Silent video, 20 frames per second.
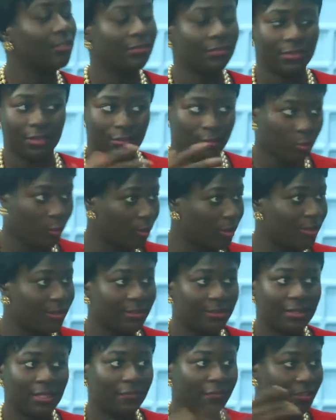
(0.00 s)
they're talking,
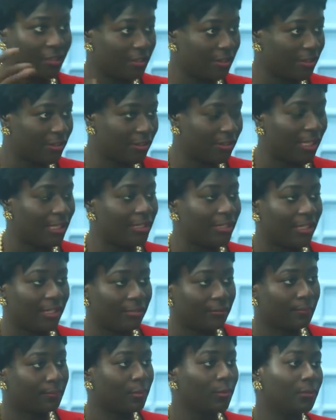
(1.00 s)
they're visiting and then
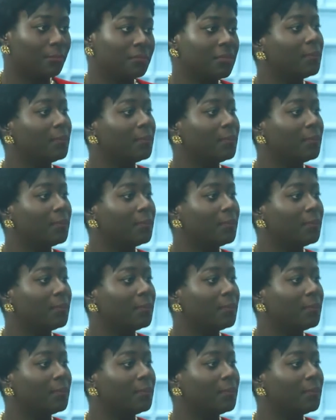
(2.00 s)
pop,